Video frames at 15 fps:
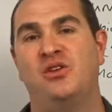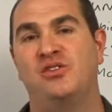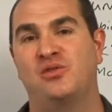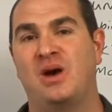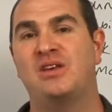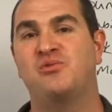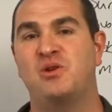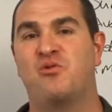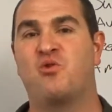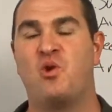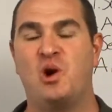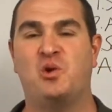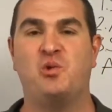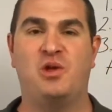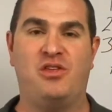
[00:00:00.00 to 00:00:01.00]
So as we've
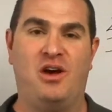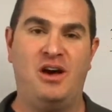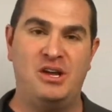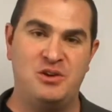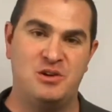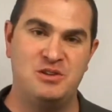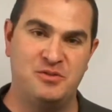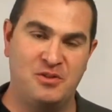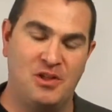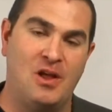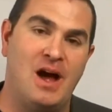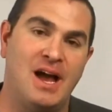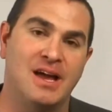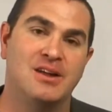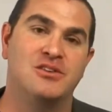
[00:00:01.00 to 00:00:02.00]
worked with hundreds of
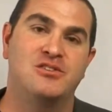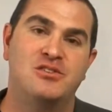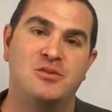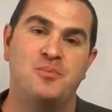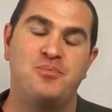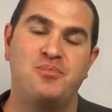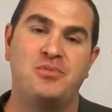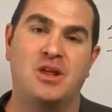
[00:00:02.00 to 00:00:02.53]
clients